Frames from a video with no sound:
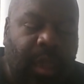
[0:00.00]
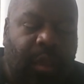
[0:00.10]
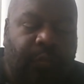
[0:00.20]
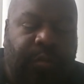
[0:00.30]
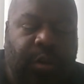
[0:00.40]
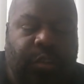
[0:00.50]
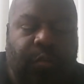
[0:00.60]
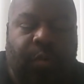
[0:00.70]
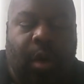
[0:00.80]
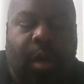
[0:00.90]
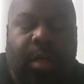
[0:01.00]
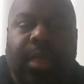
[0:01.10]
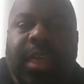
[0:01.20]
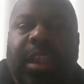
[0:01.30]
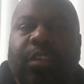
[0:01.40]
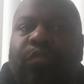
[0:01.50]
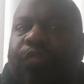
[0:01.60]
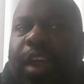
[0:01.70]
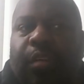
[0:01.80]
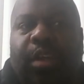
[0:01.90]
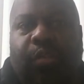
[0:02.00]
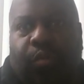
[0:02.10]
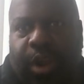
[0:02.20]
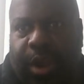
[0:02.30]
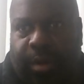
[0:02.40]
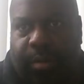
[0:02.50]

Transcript: First of all, it is very rare